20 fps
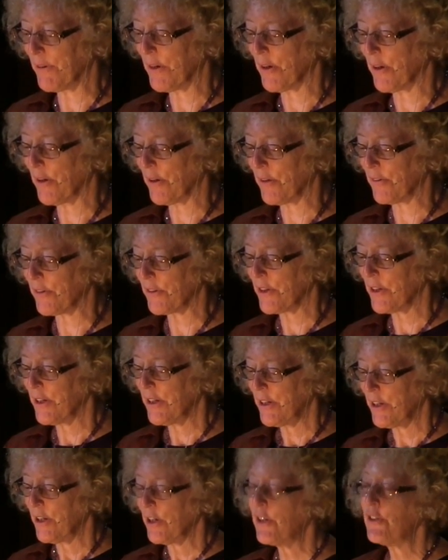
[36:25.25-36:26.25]
of hers.
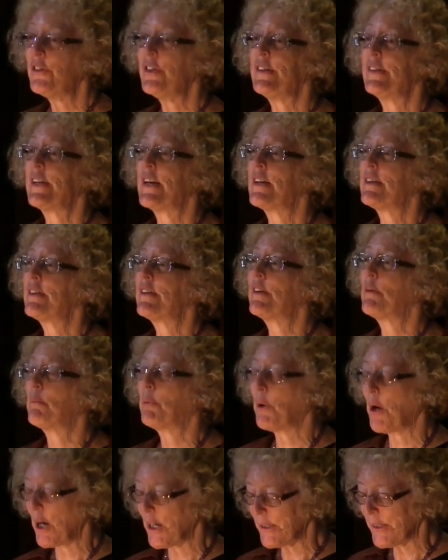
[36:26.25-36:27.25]
She says, the
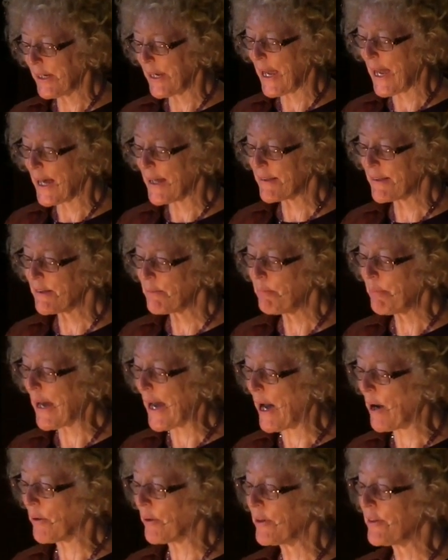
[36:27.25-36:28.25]
broadcast
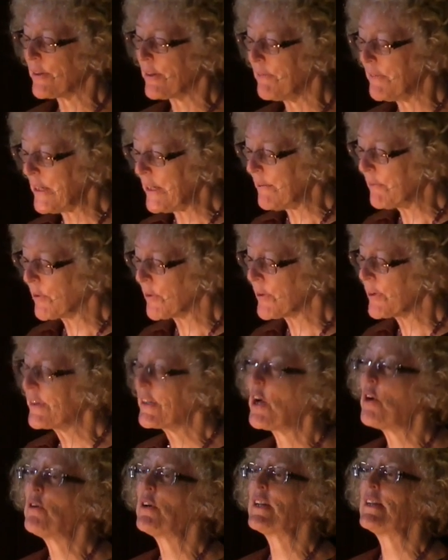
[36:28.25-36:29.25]
powers of evil
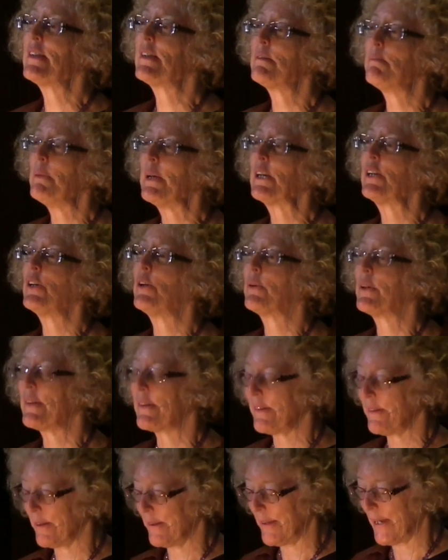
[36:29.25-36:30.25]
so
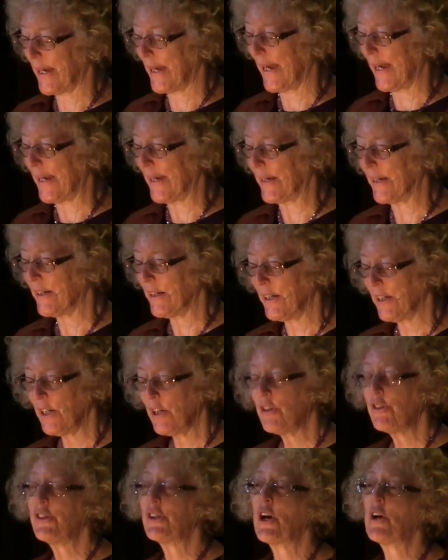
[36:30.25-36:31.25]
conspicuous today
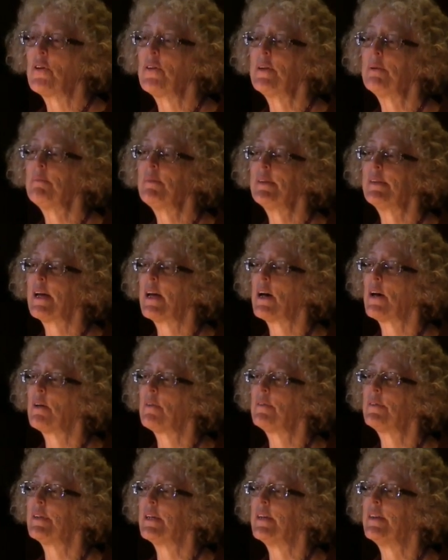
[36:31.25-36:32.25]
show
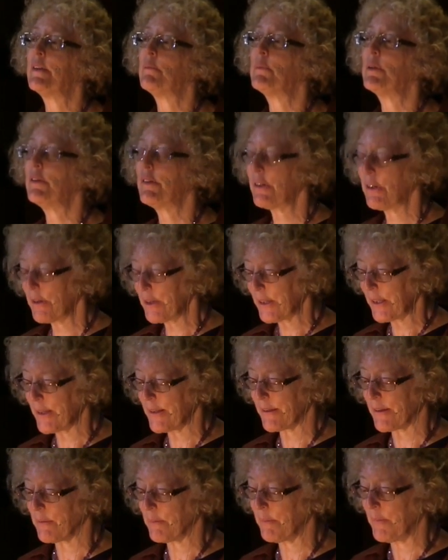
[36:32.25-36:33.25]
themselves in the
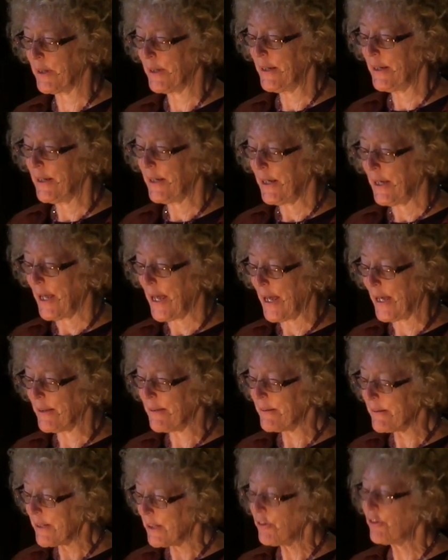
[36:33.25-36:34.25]
materialism
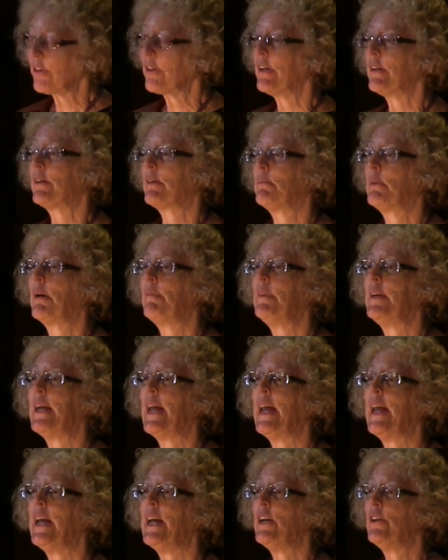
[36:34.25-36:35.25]
and sensualism of the
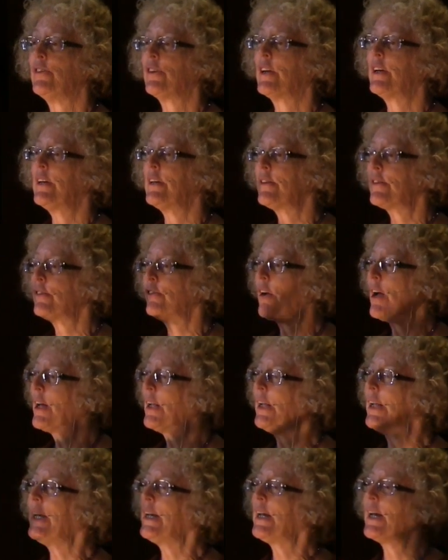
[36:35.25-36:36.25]
age,
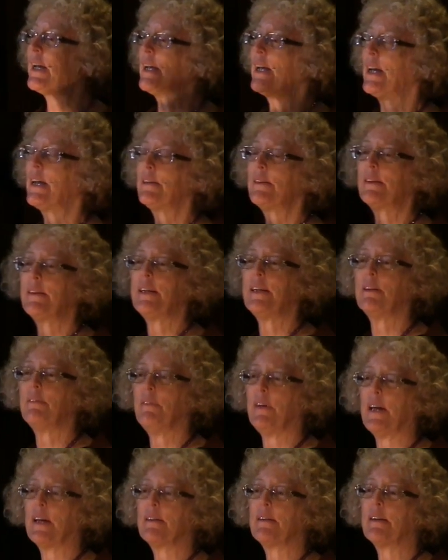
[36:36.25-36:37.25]
struggling against the
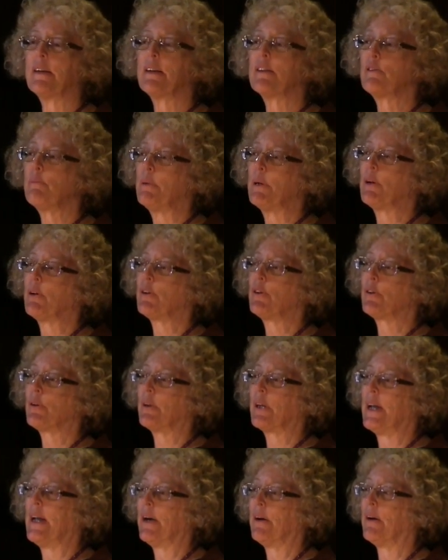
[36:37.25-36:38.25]
advancing
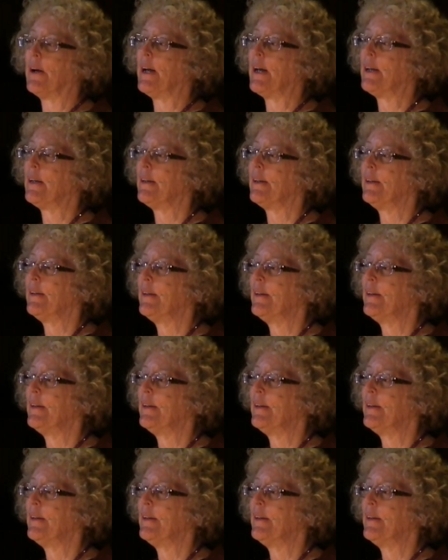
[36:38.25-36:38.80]
spiritual era.